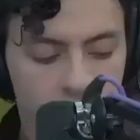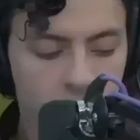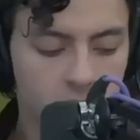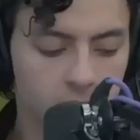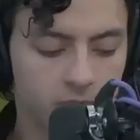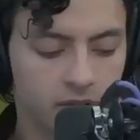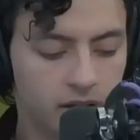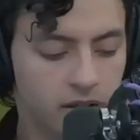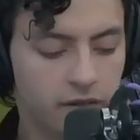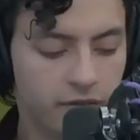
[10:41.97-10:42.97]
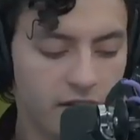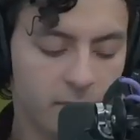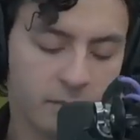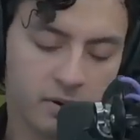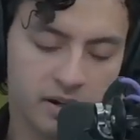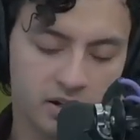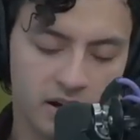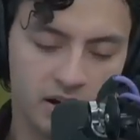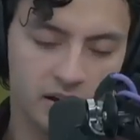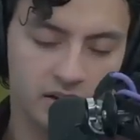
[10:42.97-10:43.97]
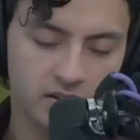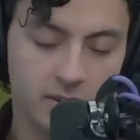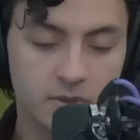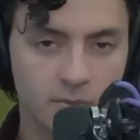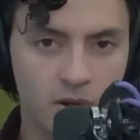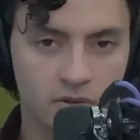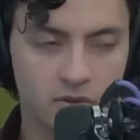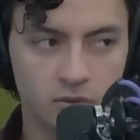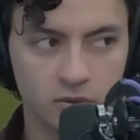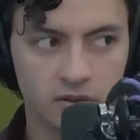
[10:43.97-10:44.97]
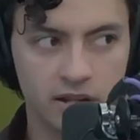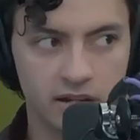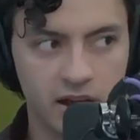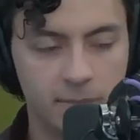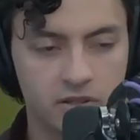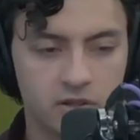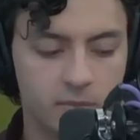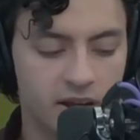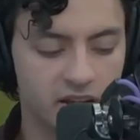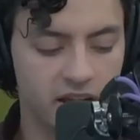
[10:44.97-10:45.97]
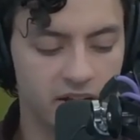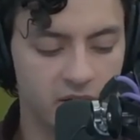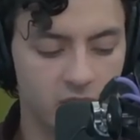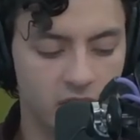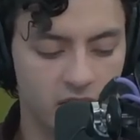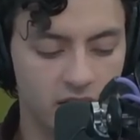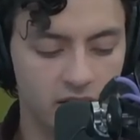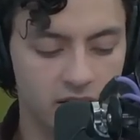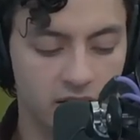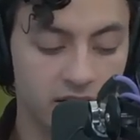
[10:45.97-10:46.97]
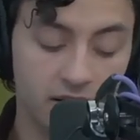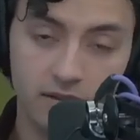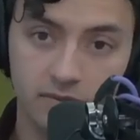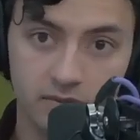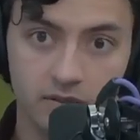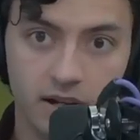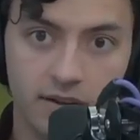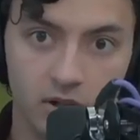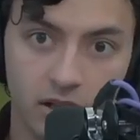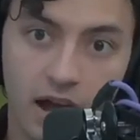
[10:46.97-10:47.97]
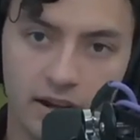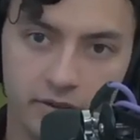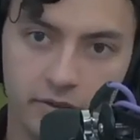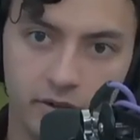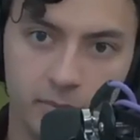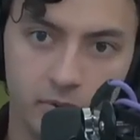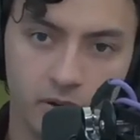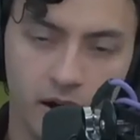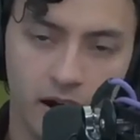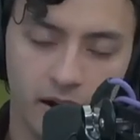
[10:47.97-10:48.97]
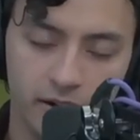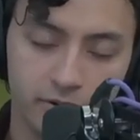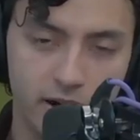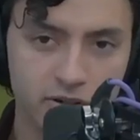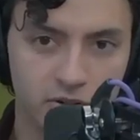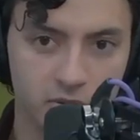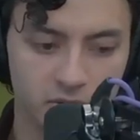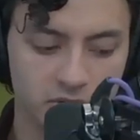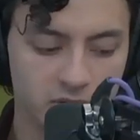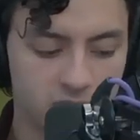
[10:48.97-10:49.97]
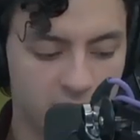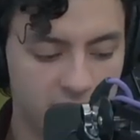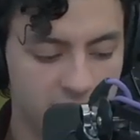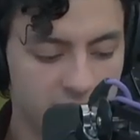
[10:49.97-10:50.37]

So, if I remember right, some smaller schools like MSU Mankato, they tend to have a lot of international students, right?